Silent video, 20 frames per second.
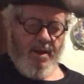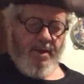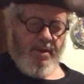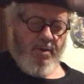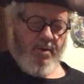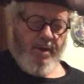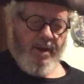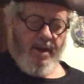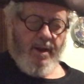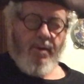
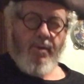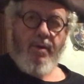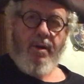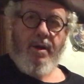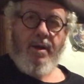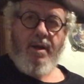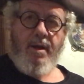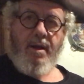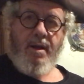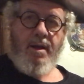you'll get a
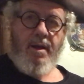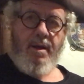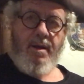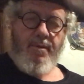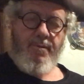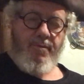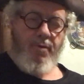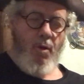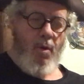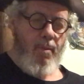
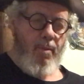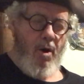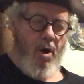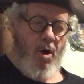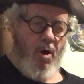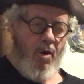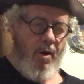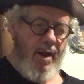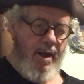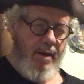full
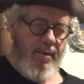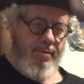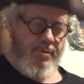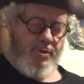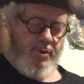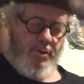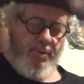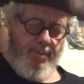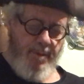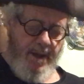ball out of
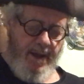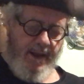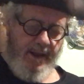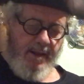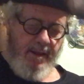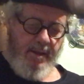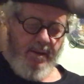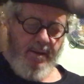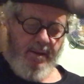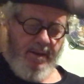too
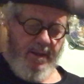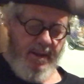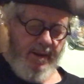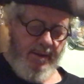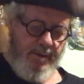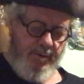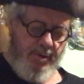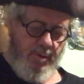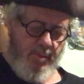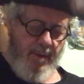big
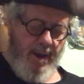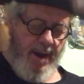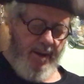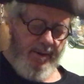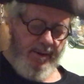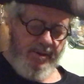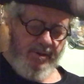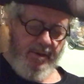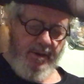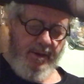and too round.
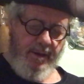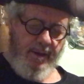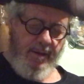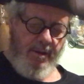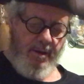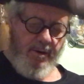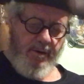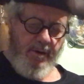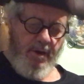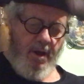
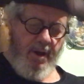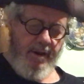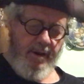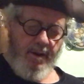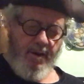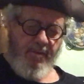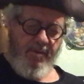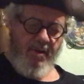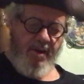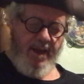There's not
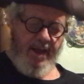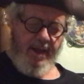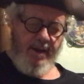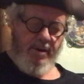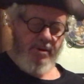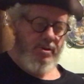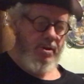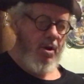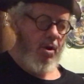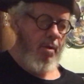enough clay, and
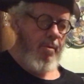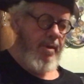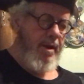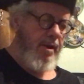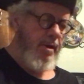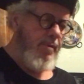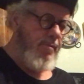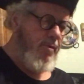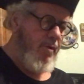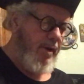it's not going to be
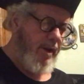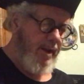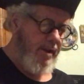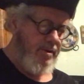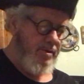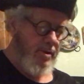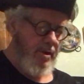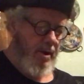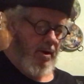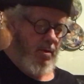good for you.
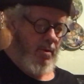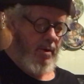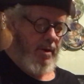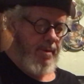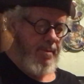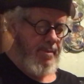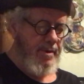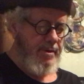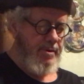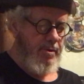So you don't
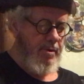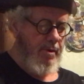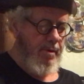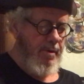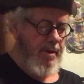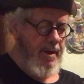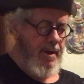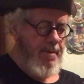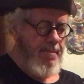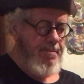want to be sure
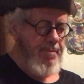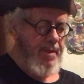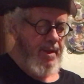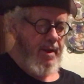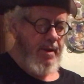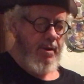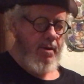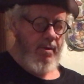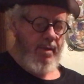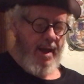
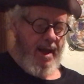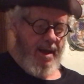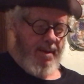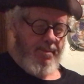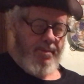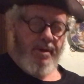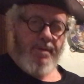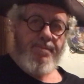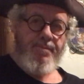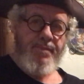and do
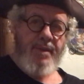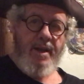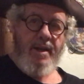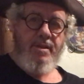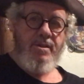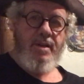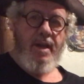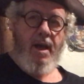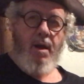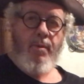that. But
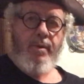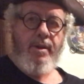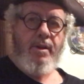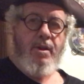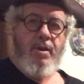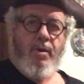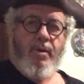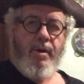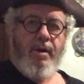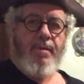that's how we
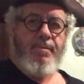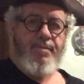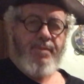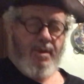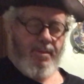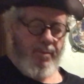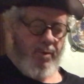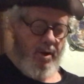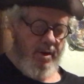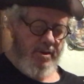do it,
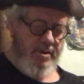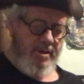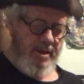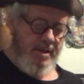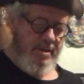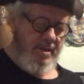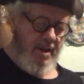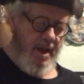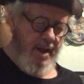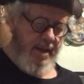the
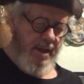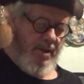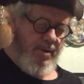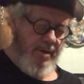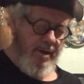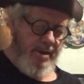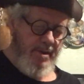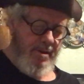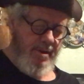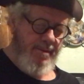process I do
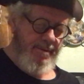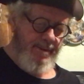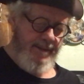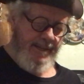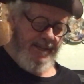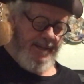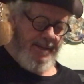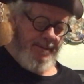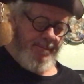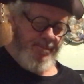it.
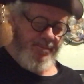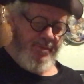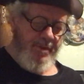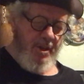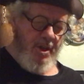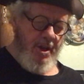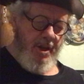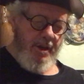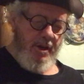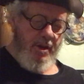
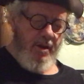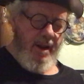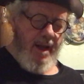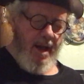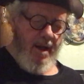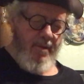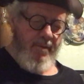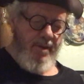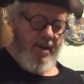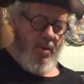You can do it
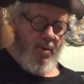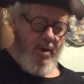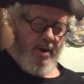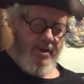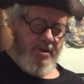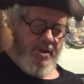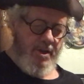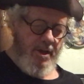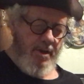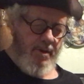however you
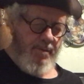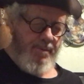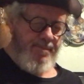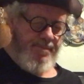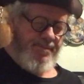want to.